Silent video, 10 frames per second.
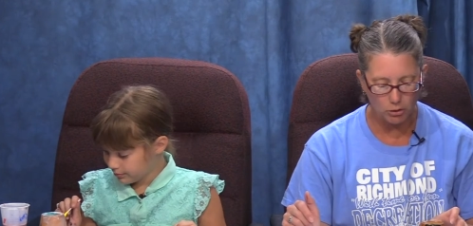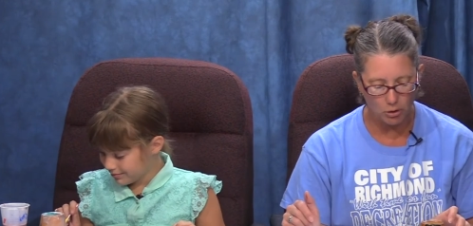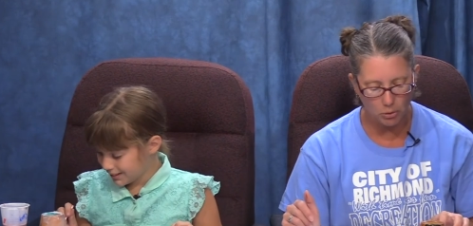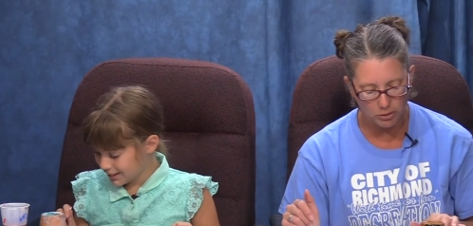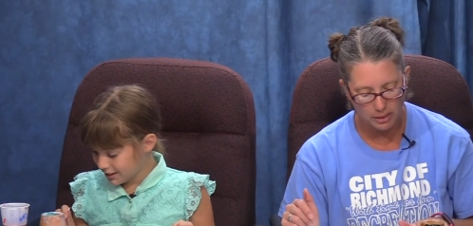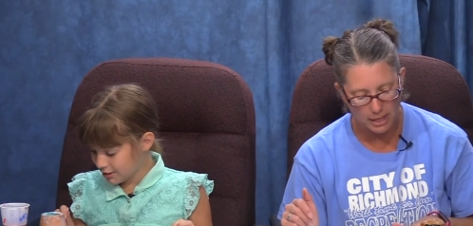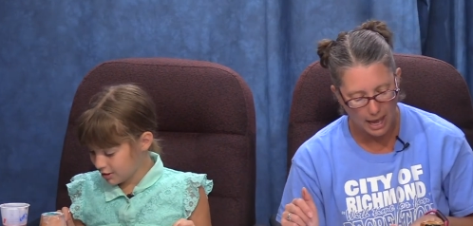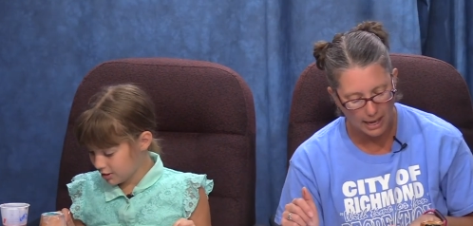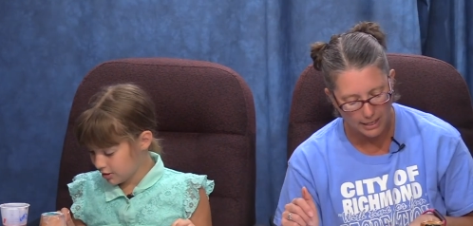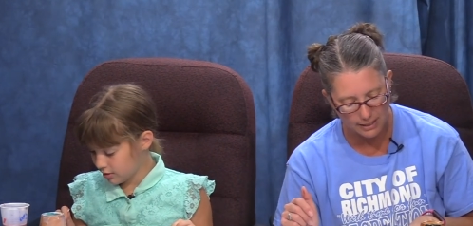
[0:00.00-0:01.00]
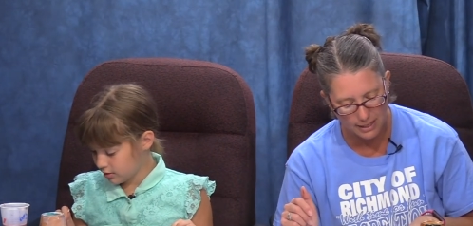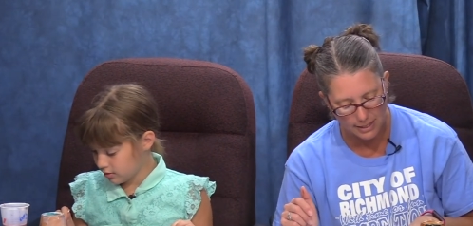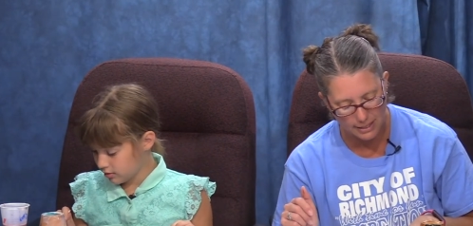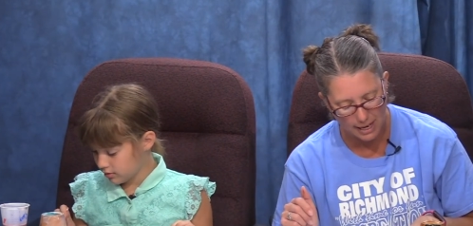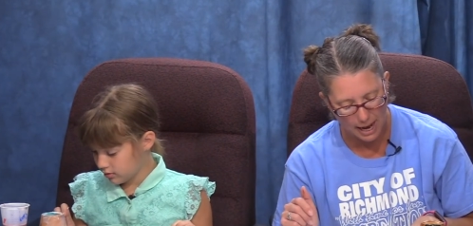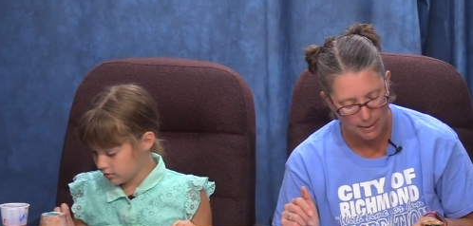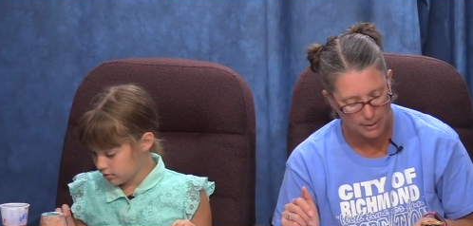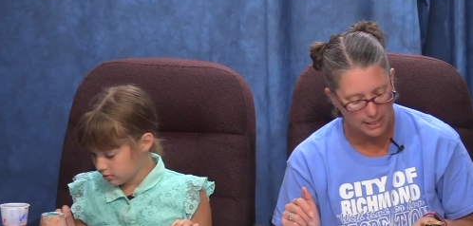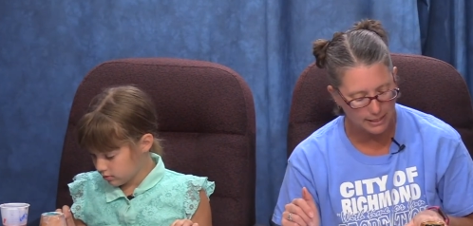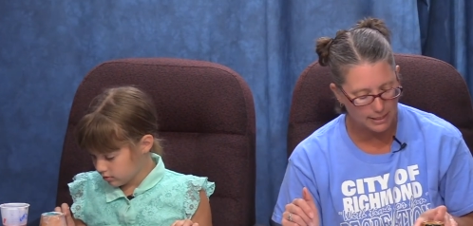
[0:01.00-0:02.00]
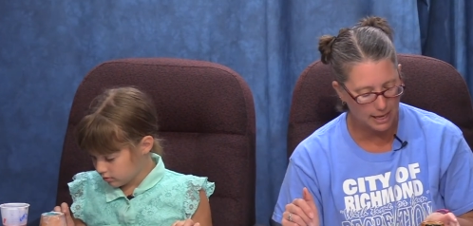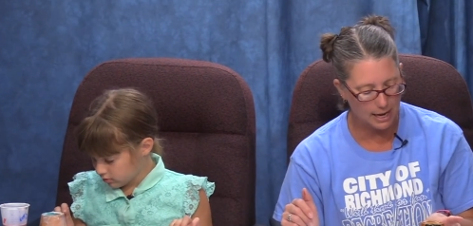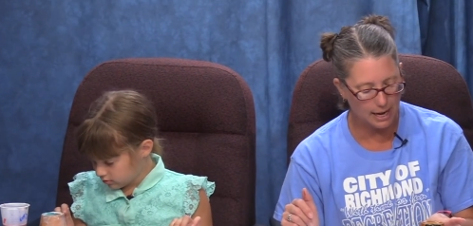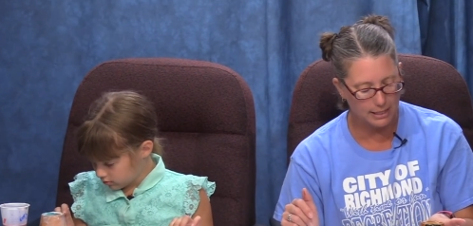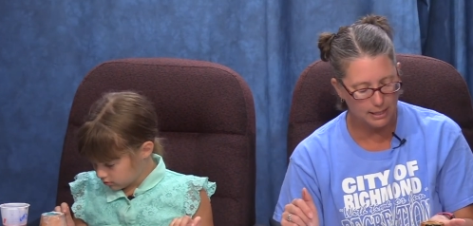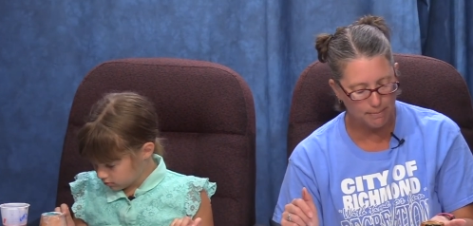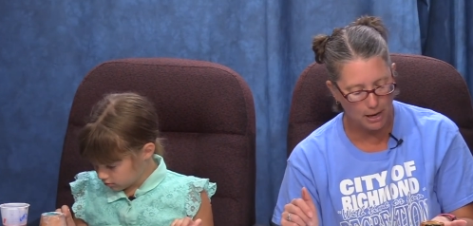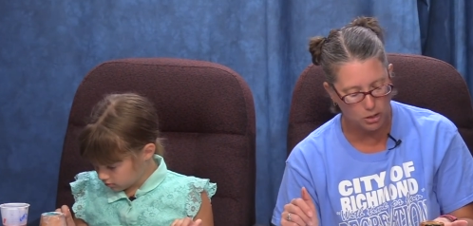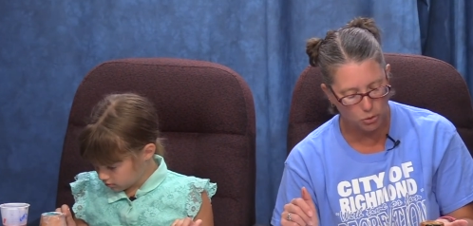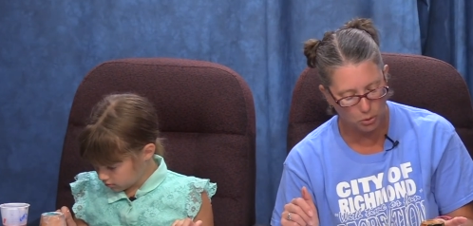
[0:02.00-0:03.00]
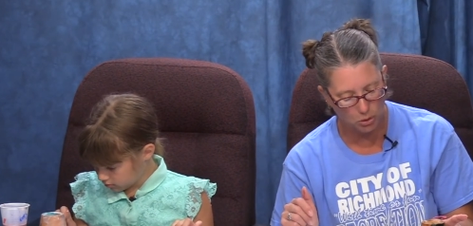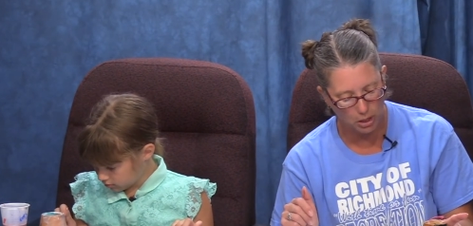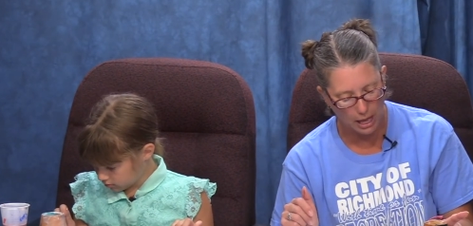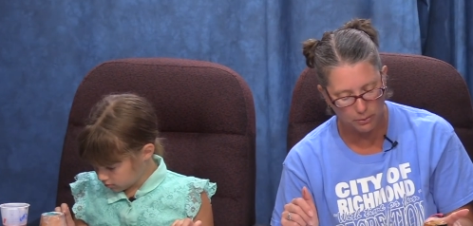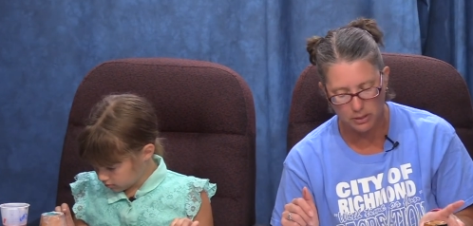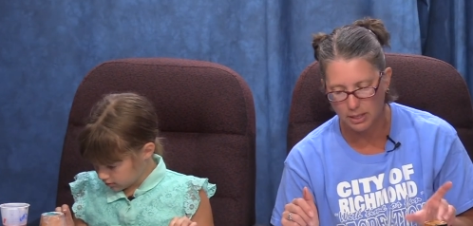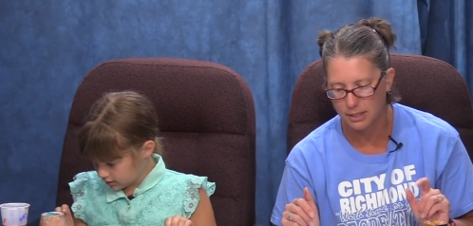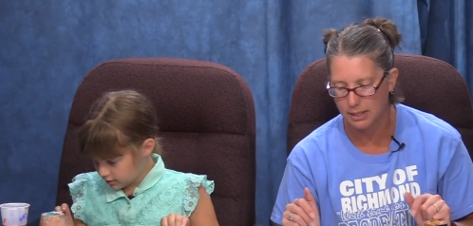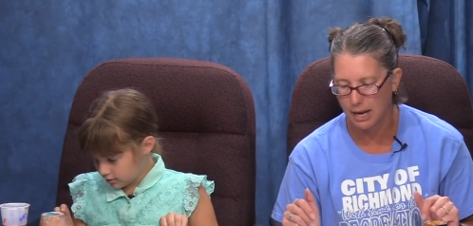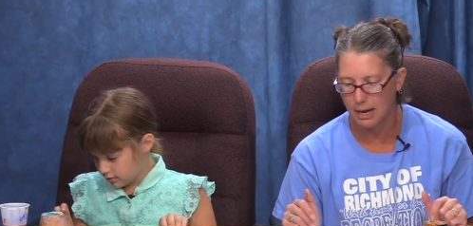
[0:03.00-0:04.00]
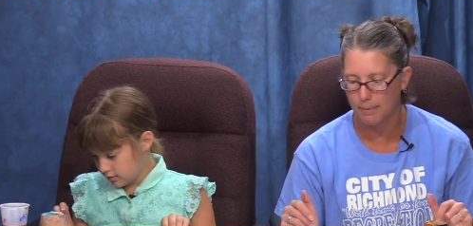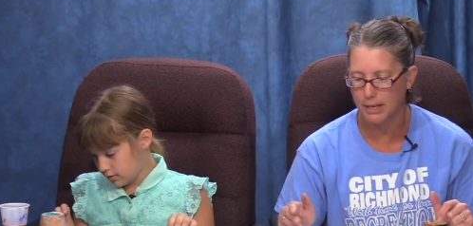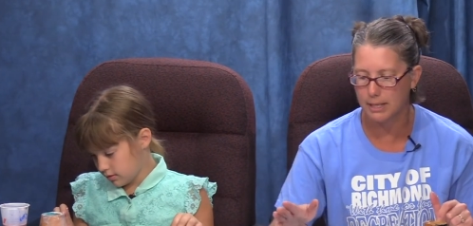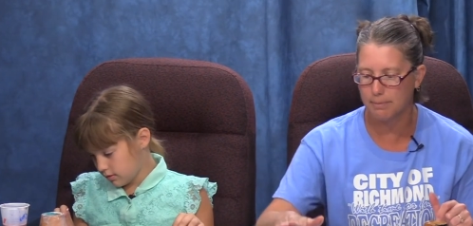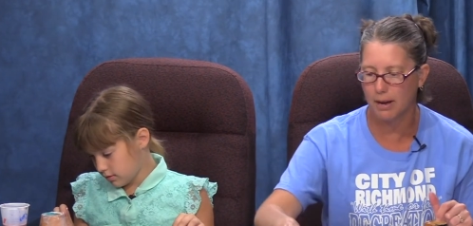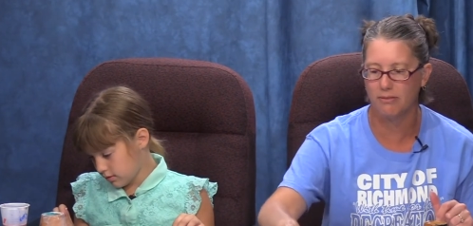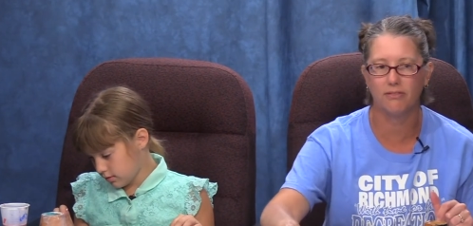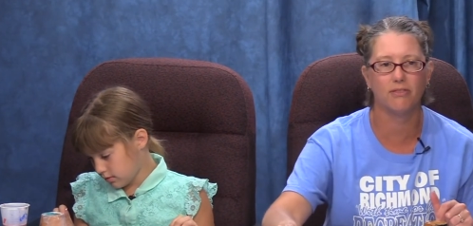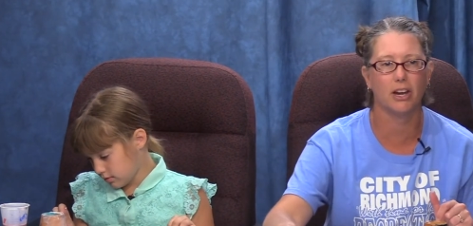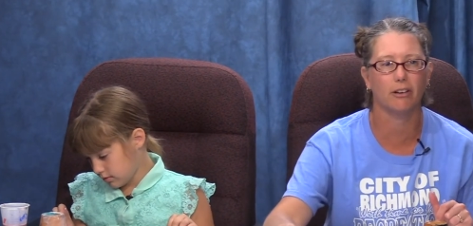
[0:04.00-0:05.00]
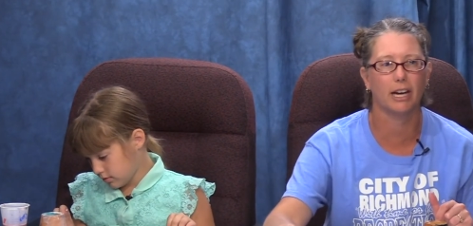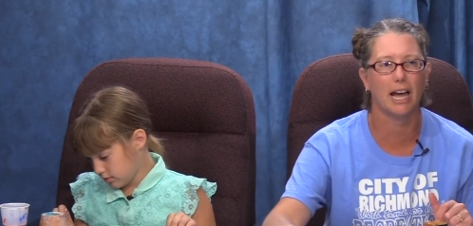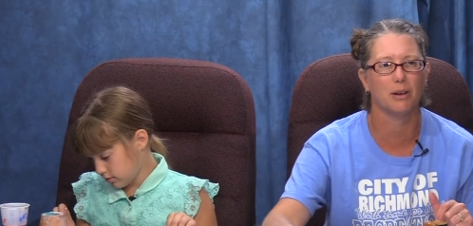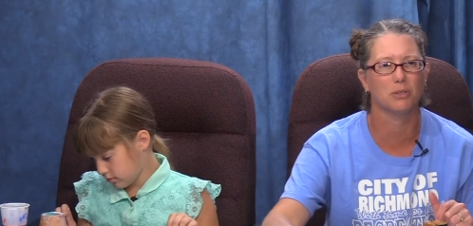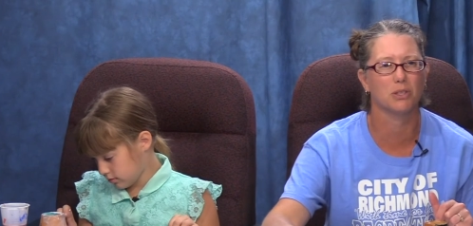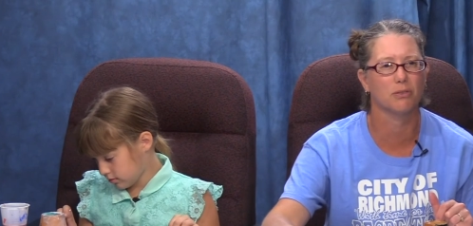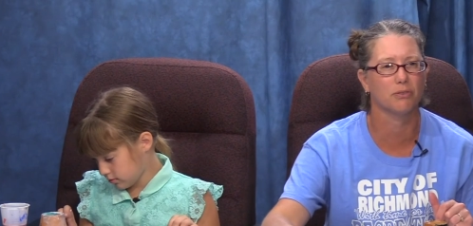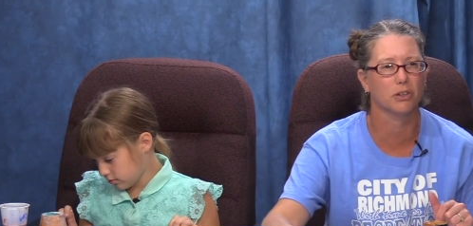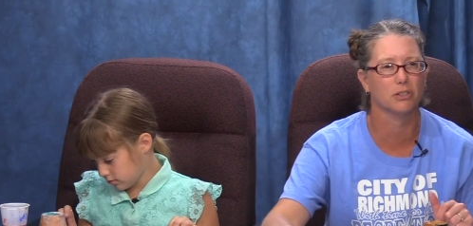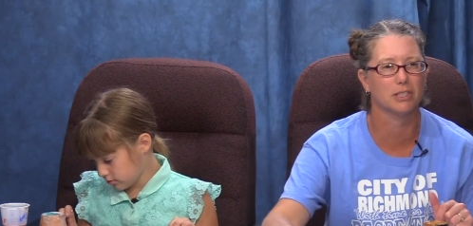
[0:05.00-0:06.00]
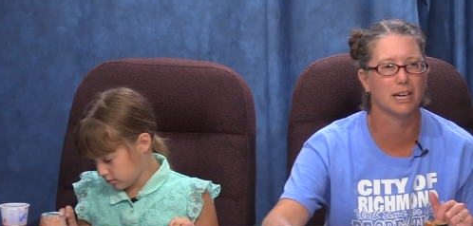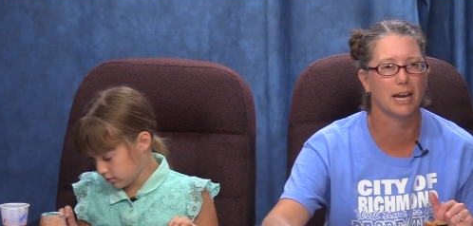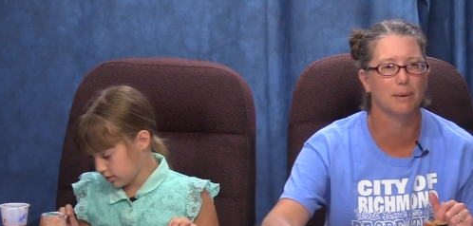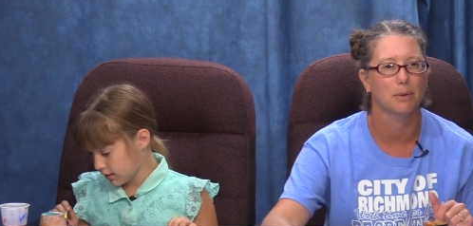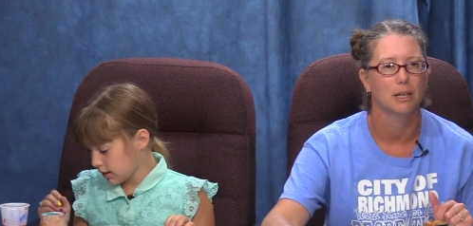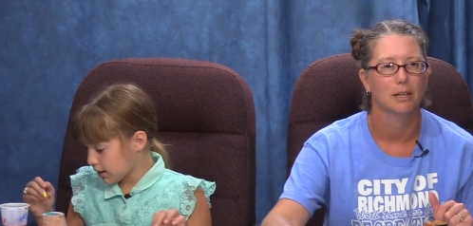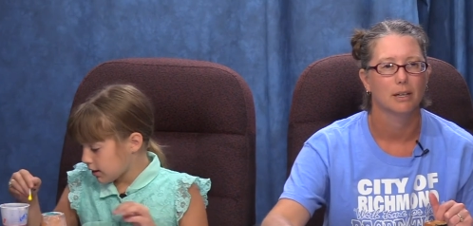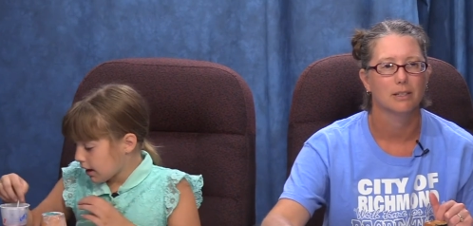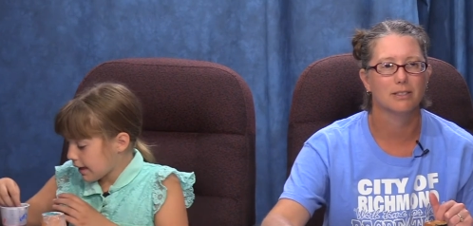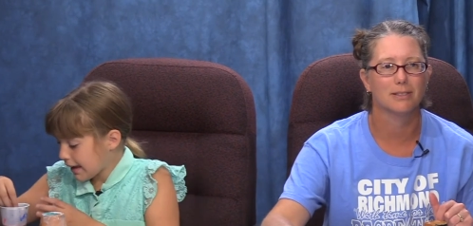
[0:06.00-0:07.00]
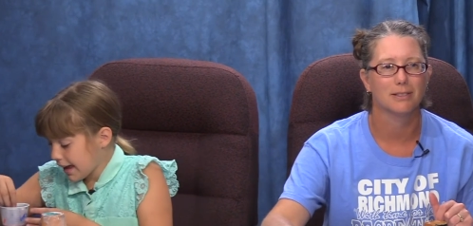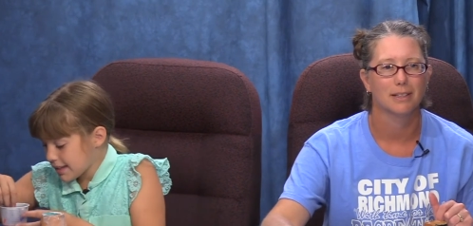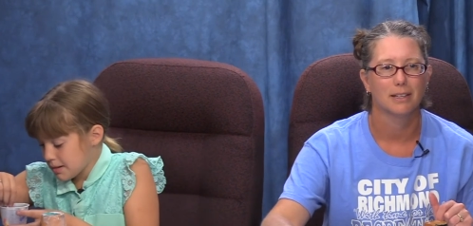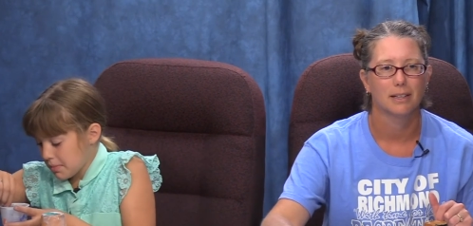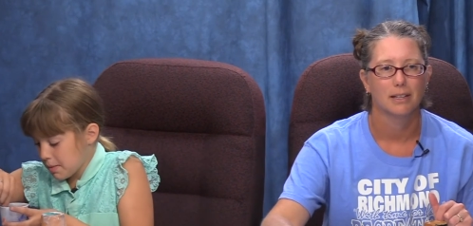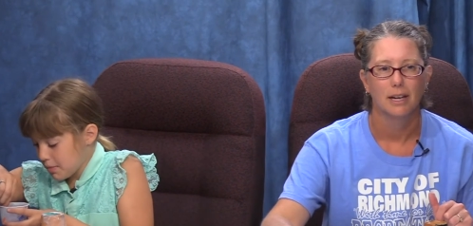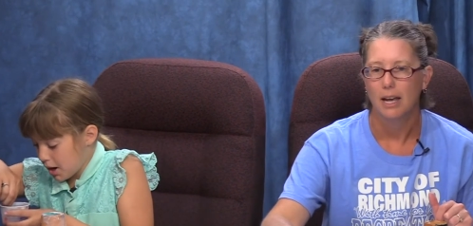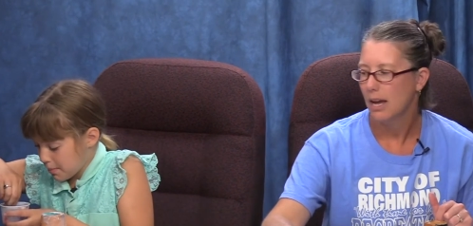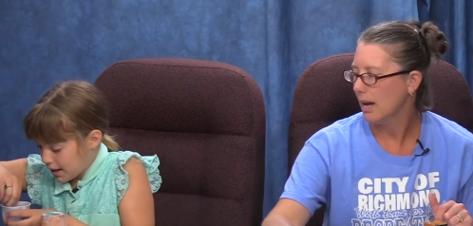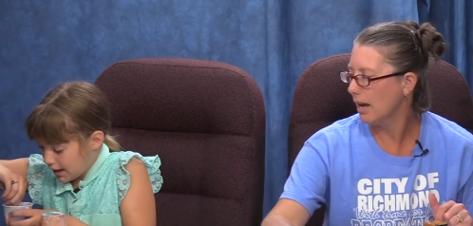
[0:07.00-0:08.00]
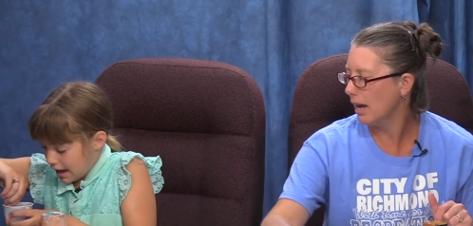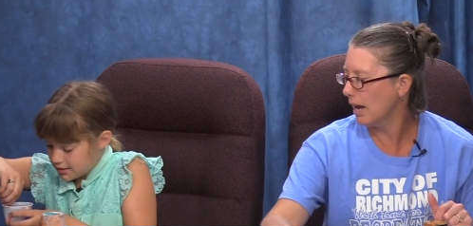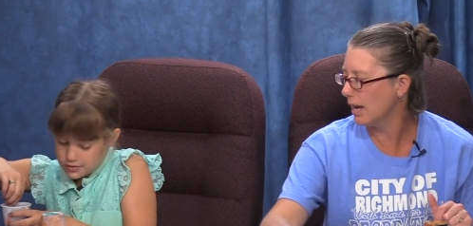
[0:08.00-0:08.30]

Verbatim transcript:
Speaker 1: your own things this time. As I said, I did my troll house this time. I did my fairy house the first time. And I did my mermaid house